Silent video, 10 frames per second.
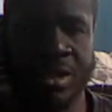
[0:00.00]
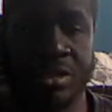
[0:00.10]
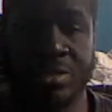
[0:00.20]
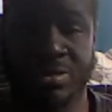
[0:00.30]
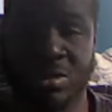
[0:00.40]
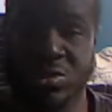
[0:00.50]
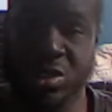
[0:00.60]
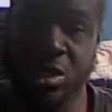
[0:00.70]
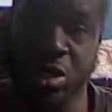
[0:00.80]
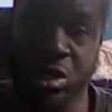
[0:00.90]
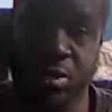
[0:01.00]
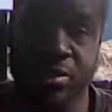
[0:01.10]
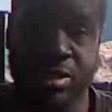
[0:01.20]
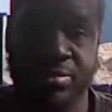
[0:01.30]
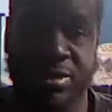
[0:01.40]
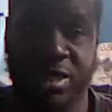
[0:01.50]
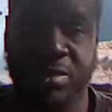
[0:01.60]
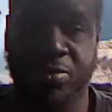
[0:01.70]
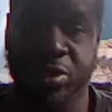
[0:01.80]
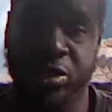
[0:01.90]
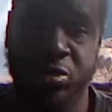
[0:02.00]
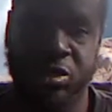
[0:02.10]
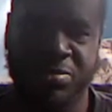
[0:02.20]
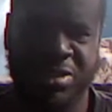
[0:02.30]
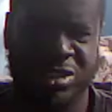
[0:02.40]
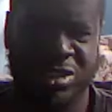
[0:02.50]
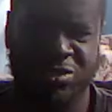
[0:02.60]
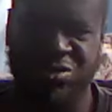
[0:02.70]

Sometimes you need to argue with them to get a point across, but just